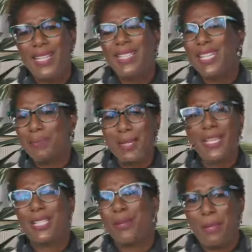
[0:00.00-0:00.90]
Just
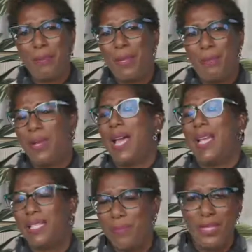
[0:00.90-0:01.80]
because so many people
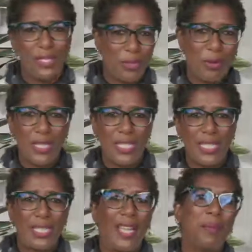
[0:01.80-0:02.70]
ask me this
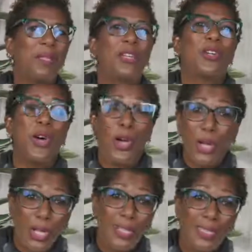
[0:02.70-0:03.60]
question, I'm going to
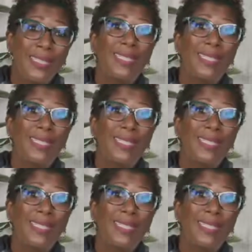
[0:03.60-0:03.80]
call